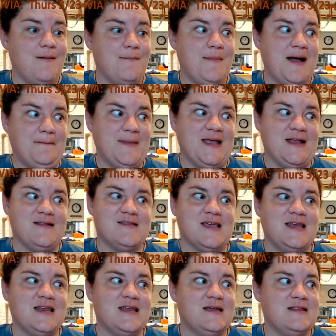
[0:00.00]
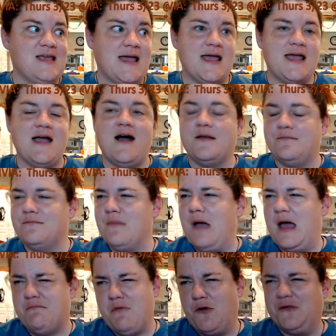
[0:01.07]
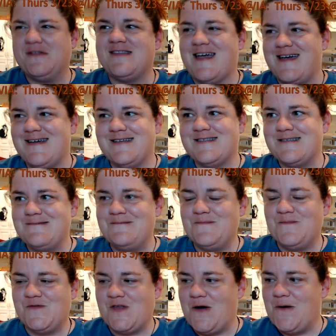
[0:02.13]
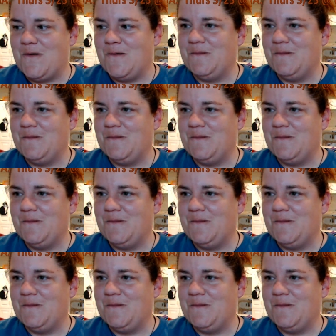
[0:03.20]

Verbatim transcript: moppings in a day on, on most days. So,